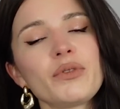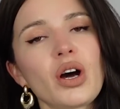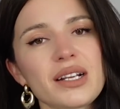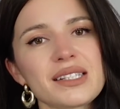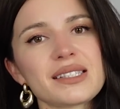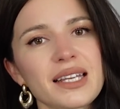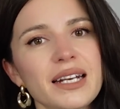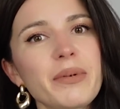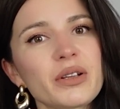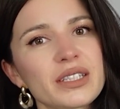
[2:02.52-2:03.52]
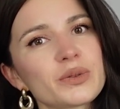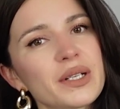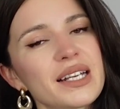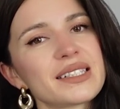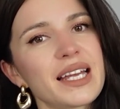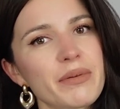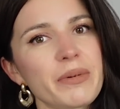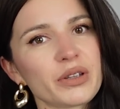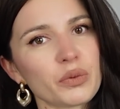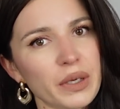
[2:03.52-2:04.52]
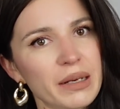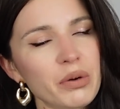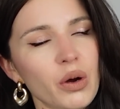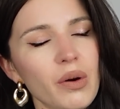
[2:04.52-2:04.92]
not as excited about this one as I am about the rainbow